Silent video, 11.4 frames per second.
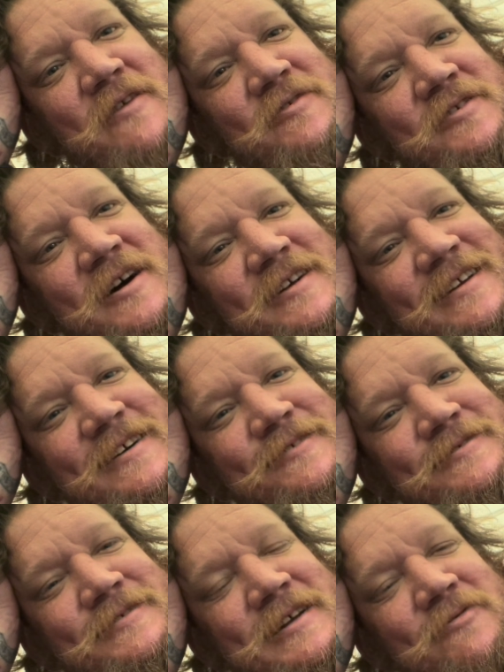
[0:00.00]
o'clock now,
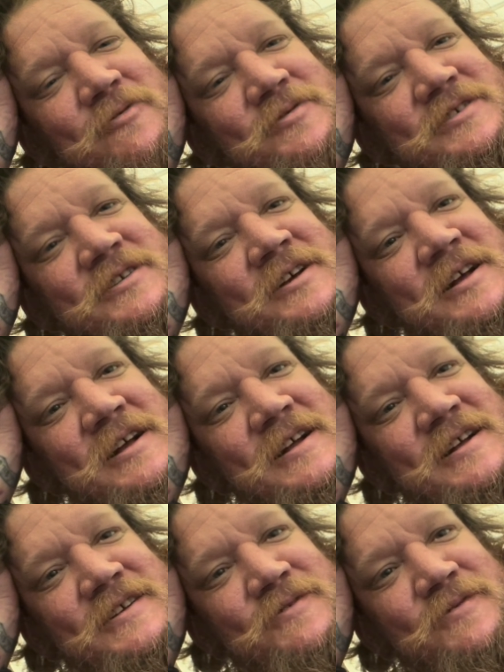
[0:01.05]
and everyone's
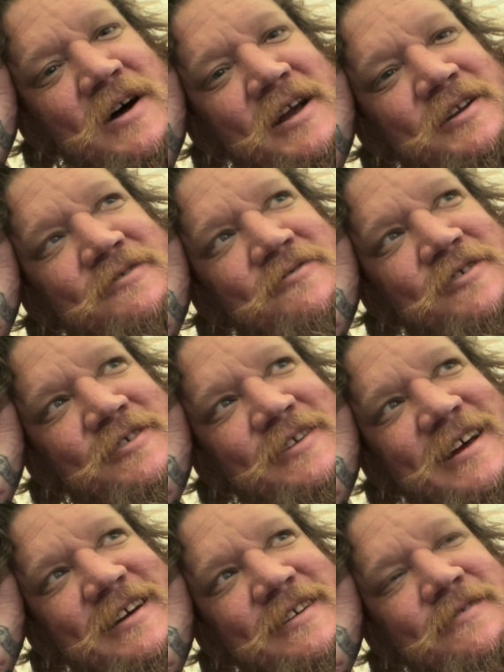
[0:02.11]
hiked a long
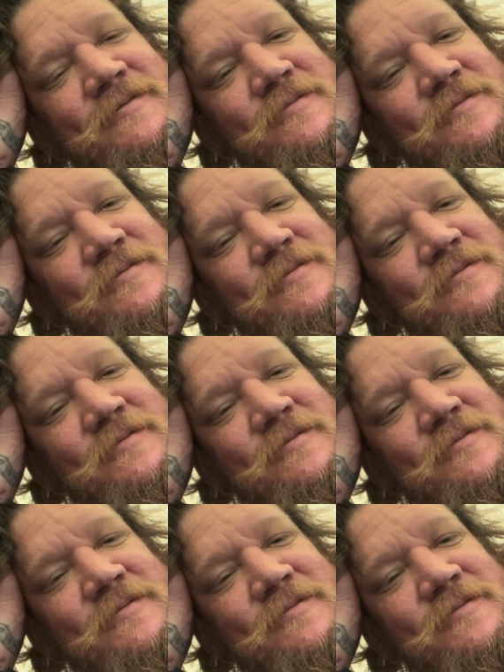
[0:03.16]
day and